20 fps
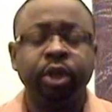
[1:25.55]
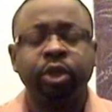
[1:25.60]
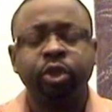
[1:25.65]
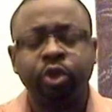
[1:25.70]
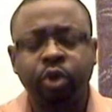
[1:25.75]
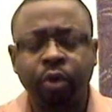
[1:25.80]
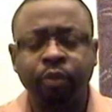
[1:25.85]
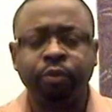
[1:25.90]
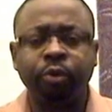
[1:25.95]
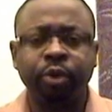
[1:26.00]

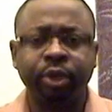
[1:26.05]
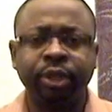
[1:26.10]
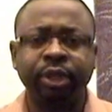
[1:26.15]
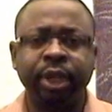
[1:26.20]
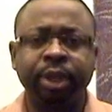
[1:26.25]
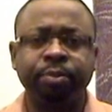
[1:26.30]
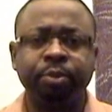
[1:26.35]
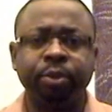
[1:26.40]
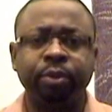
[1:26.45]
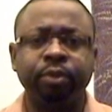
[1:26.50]
So, for
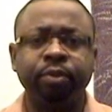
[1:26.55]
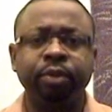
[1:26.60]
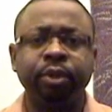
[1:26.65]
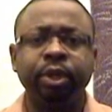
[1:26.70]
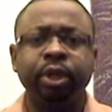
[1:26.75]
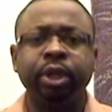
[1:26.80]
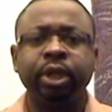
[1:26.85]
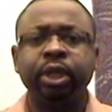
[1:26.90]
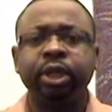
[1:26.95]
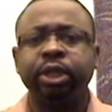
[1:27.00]
example,
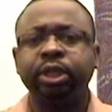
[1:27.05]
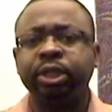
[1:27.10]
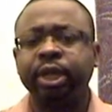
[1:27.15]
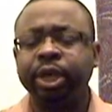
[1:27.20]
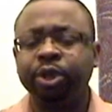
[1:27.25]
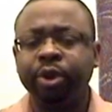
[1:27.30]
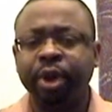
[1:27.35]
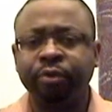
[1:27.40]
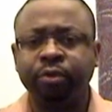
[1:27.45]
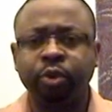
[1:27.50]

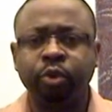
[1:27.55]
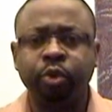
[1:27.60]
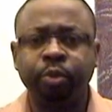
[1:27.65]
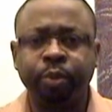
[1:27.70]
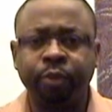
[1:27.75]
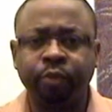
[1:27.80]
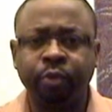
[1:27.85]
say you have a group